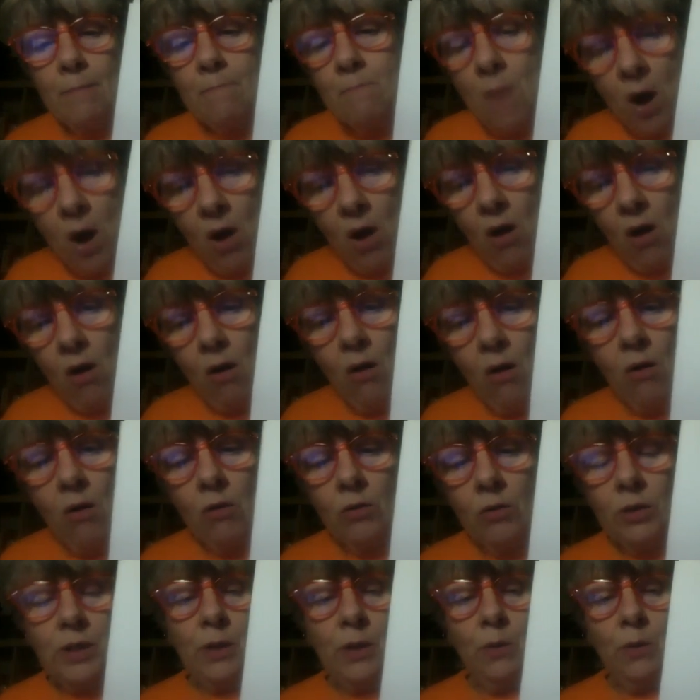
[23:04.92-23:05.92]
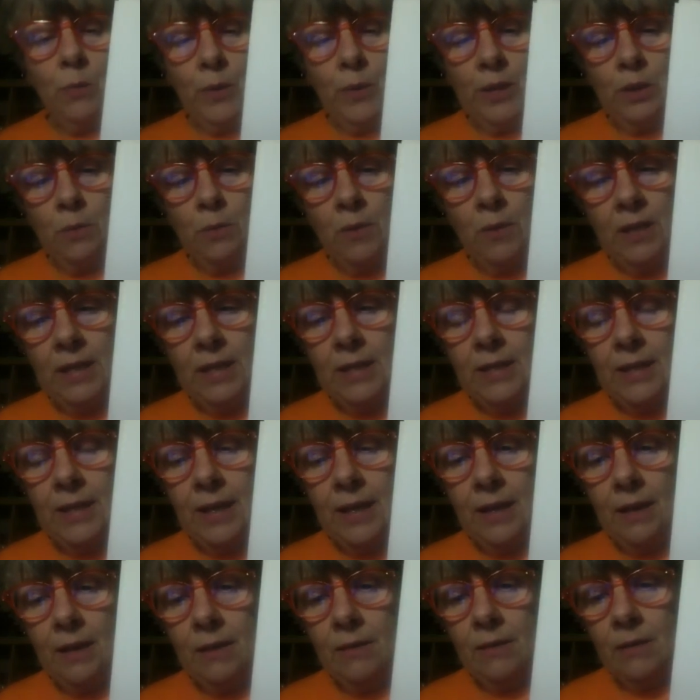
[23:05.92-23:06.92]
more. So which one is
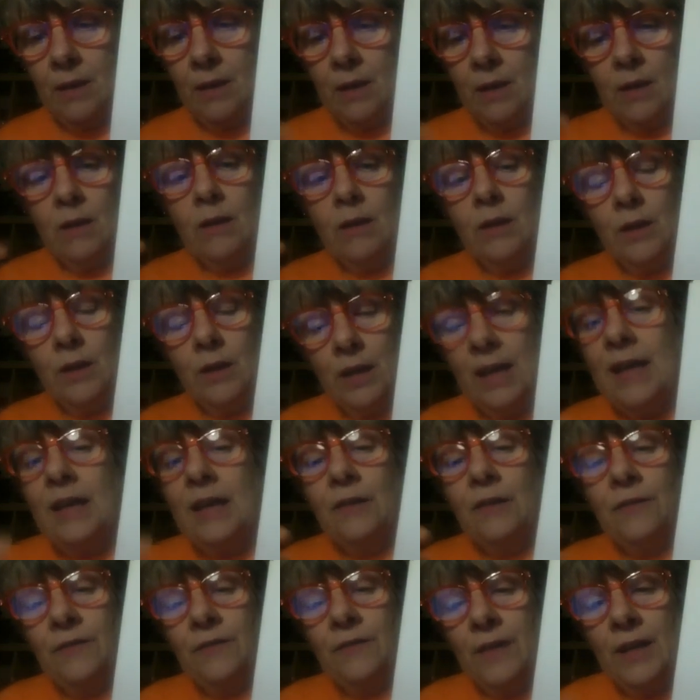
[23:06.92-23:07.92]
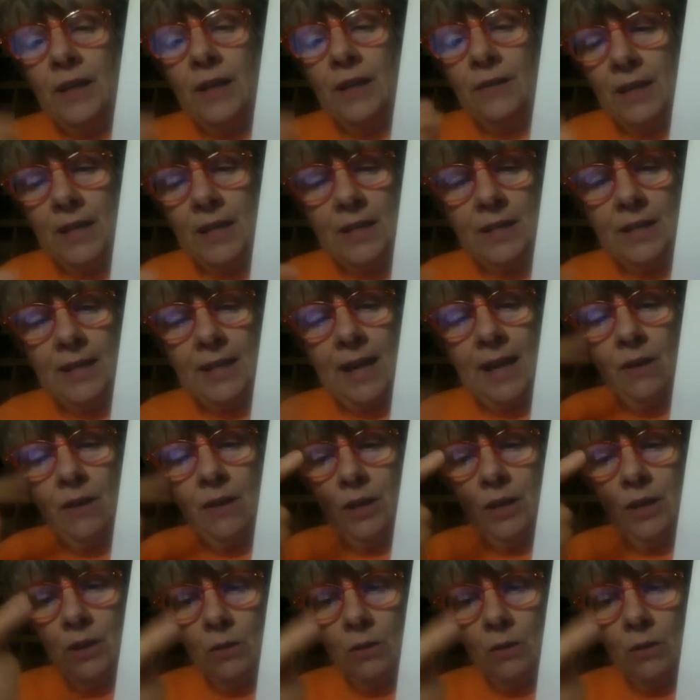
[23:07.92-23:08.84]
it? And if they need to count, you go